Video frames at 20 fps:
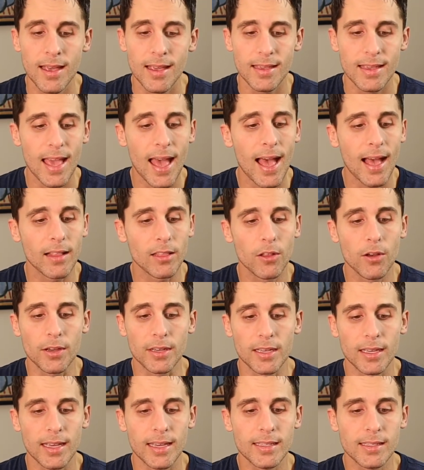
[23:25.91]
yeah,
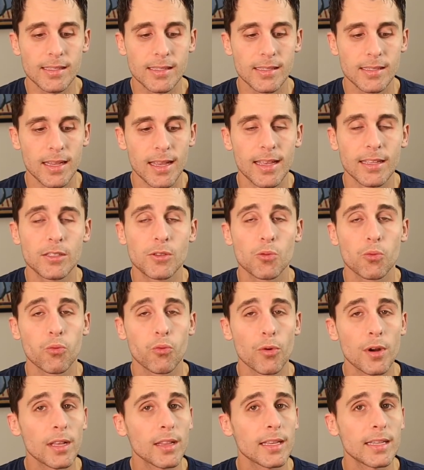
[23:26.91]
look, it's
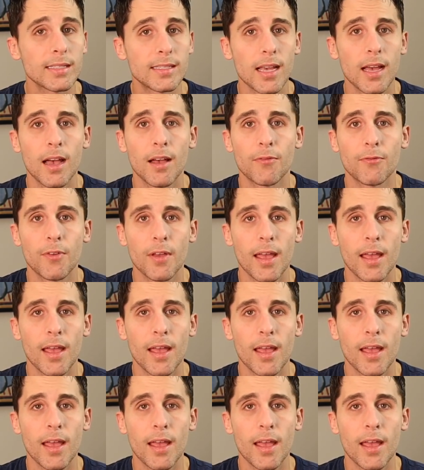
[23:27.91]
really tough.